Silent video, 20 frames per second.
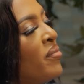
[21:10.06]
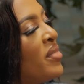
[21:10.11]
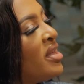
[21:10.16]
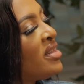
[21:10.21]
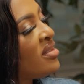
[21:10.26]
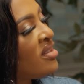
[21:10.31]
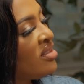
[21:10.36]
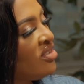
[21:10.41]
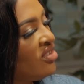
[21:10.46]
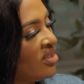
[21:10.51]
the
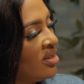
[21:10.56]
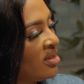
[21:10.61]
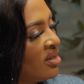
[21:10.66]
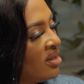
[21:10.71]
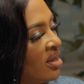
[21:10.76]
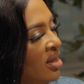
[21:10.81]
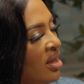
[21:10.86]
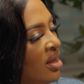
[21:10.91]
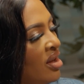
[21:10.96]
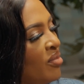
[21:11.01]

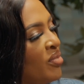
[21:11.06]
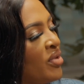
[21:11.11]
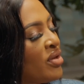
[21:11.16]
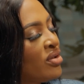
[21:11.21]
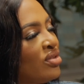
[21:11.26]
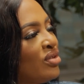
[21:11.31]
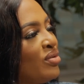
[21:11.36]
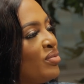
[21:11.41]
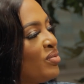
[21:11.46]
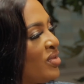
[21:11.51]
messaging.
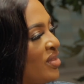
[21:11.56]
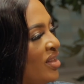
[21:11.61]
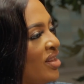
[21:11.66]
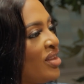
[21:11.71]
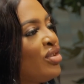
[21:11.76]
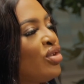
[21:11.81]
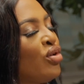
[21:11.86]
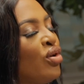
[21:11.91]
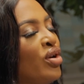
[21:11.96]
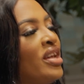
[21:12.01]
Because if you
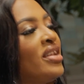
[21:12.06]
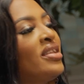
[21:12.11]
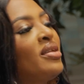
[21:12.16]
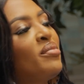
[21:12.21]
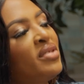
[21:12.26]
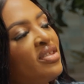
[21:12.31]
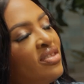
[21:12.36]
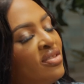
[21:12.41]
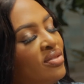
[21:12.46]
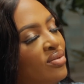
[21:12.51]
said don't hate the
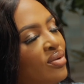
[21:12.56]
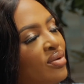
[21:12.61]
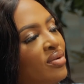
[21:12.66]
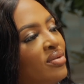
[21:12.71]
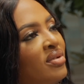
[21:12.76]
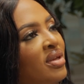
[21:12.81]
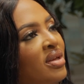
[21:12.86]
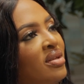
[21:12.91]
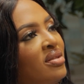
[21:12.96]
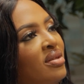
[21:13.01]

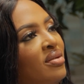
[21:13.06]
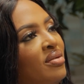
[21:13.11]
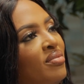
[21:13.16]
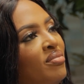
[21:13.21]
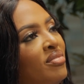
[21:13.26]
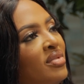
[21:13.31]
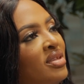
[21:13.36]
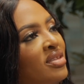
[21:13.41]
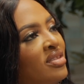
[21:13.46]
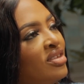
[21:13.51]

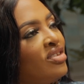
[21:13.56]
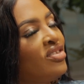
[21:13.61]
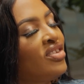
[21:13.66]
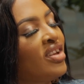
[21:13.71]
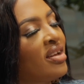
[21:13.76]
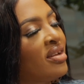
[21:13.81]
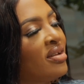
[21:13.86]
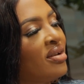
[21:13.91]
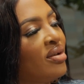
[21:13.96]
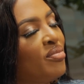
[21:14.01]

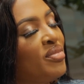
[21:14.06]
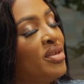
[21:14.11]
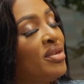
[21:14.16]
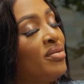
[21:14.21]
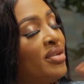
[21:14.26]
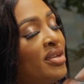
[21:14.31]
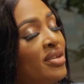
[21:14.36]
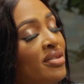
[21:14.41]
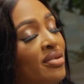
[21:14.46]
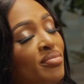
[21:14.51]
messenger, or
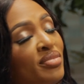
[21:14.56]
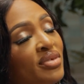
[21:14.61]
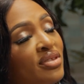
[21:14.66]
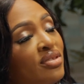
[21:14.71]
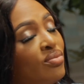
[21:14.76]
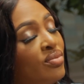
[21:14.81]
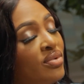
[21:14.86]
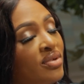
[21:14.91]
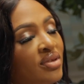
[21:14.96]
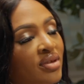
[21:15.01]
you hate the
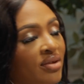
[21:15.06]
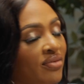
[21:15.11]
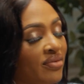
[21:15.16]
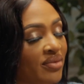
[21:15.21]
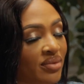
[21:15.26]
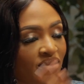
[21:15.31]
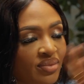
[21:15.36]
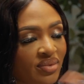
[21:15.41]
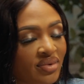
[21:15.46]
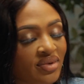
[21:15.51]
message, whatever